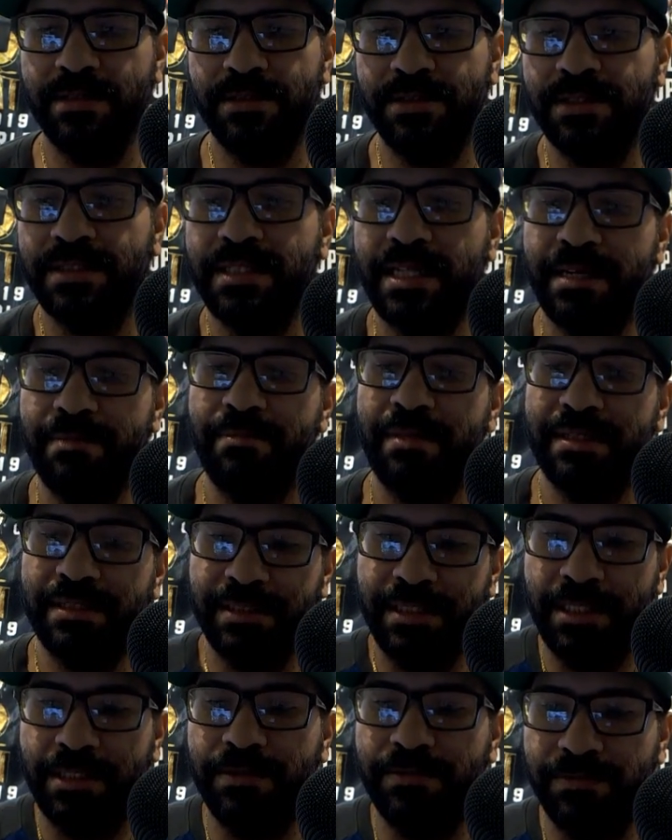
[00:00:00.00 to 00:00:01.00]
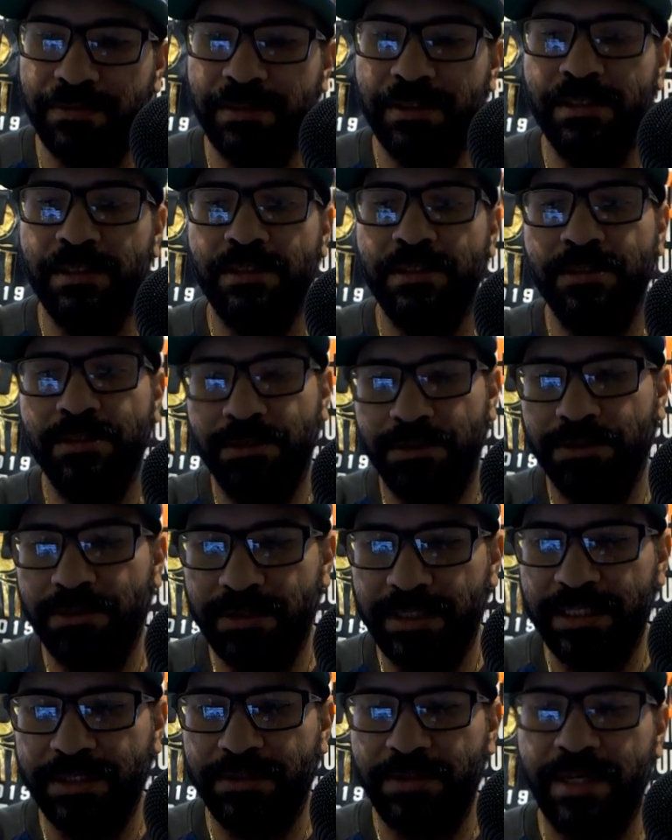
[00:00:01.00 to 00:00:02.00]
just like myself. So
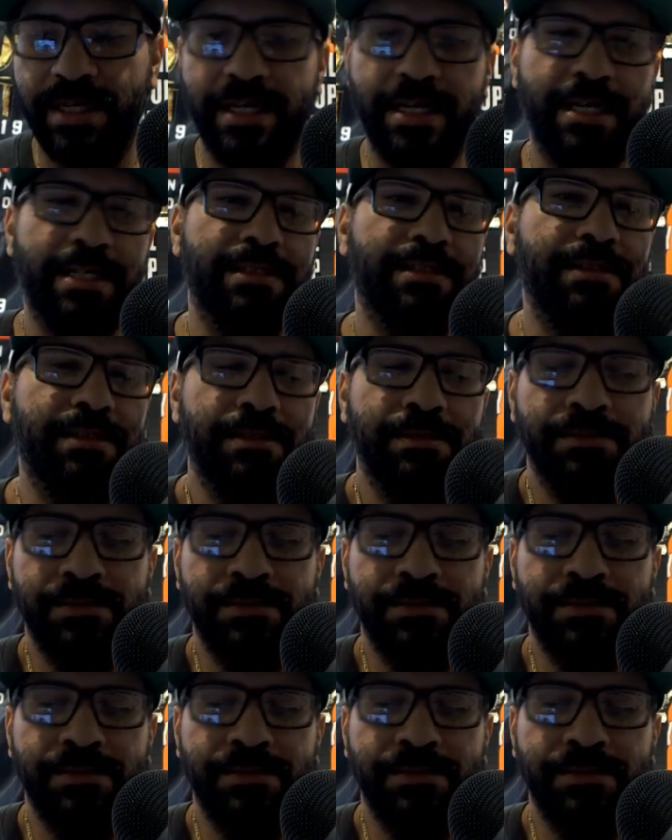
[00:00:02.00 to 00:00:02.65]
that's great, guys.